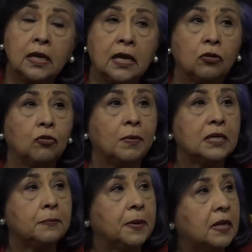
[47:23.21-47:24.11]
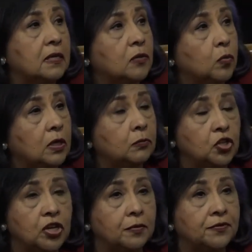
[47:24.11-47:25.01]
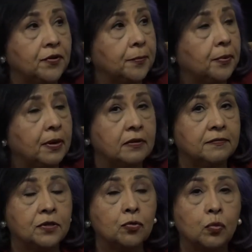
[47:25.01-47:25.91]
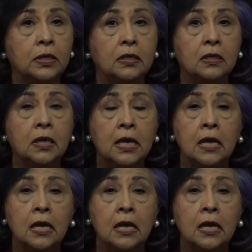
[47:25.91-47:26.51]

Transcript: and Tomas Perez won, which I was very proud of as well.